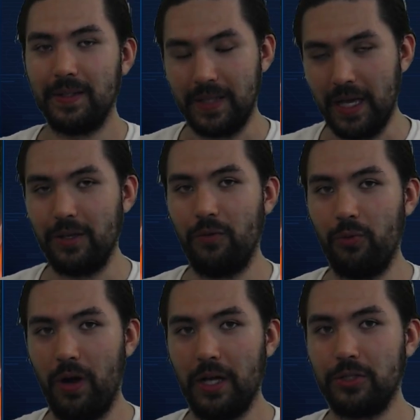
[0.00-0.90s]
Thank you for
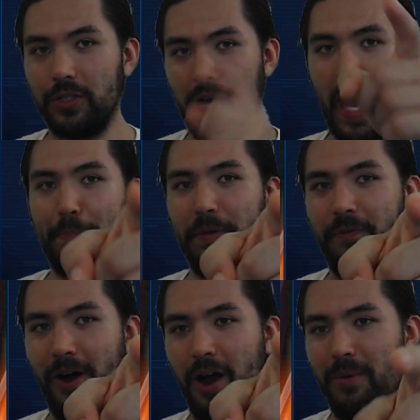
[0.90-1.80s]
watching. Happy
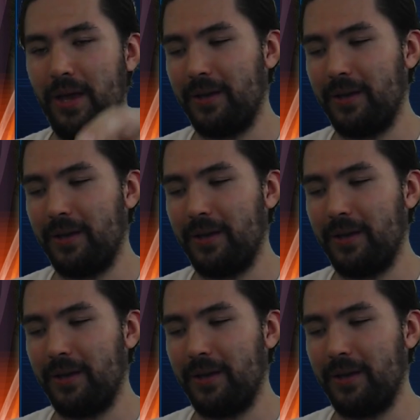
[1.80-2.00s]
farming!